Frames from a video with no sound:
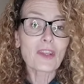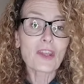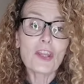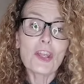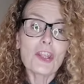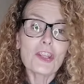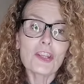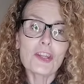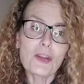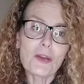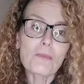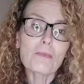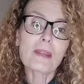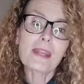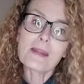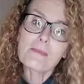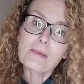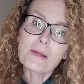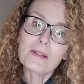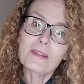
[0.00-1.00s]
you know,
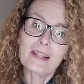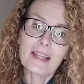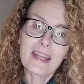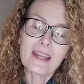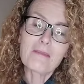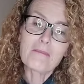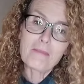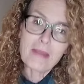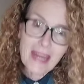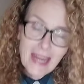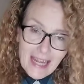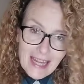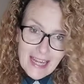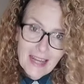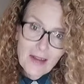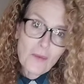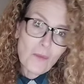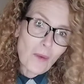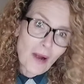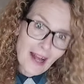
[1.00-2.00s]
people in
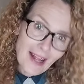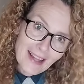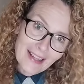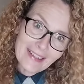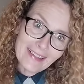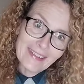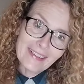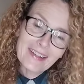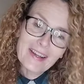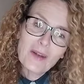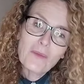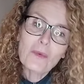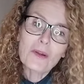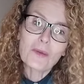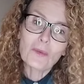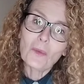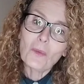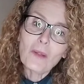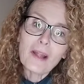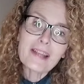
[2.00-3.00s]
meaning well would
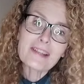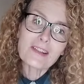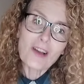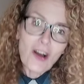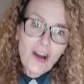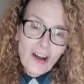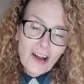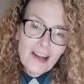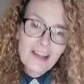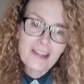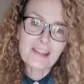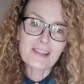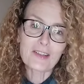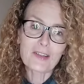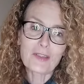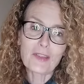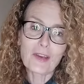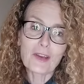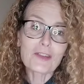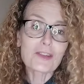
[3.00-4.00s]
always
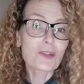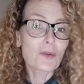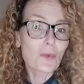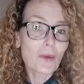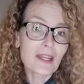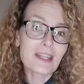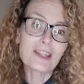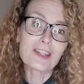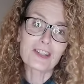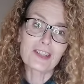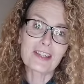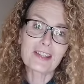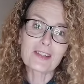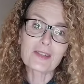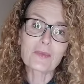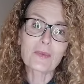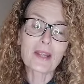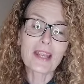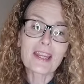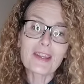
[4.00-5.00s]
ask those questions
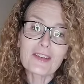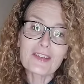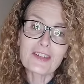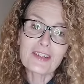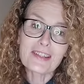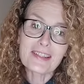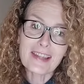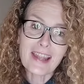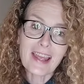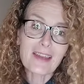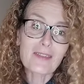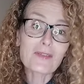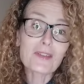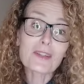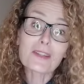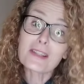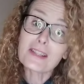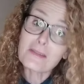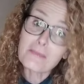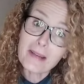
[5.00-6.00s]
where you just have to
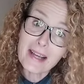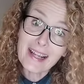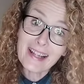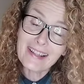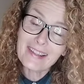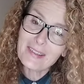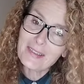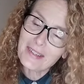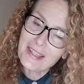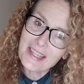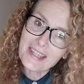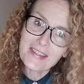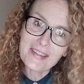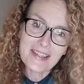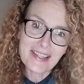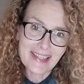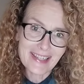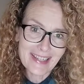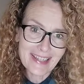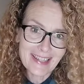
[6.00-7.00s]
smile, grit your
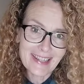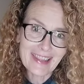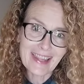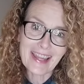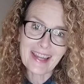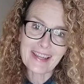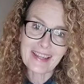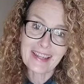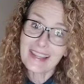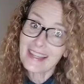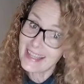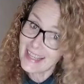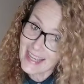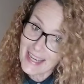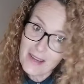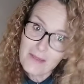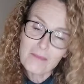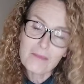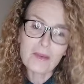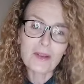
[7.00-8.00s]
teeth and
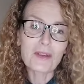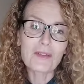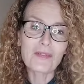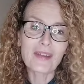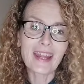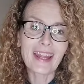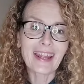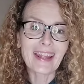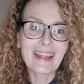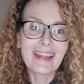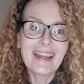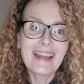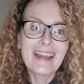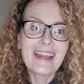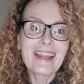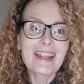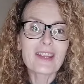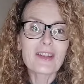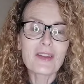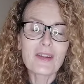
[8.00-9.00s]
keep moving.
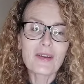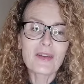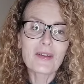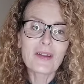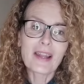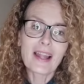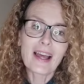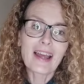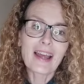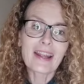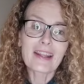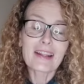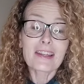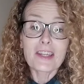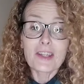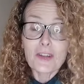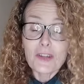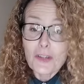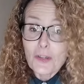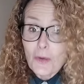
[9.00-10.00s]
You know, like,
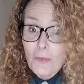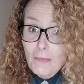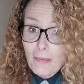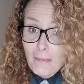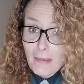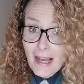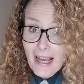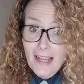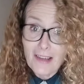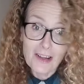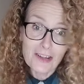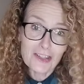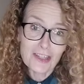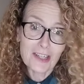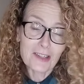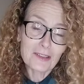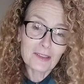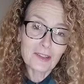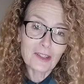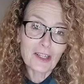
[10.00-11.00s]
you know, your
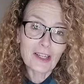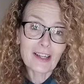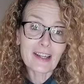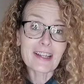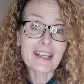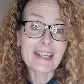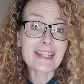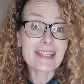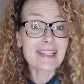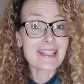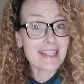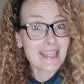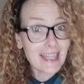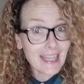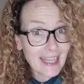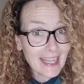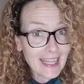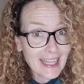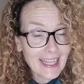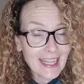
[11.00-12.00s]
biological clock is
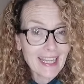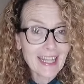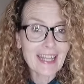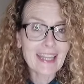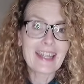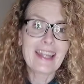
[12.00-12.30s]
ticking.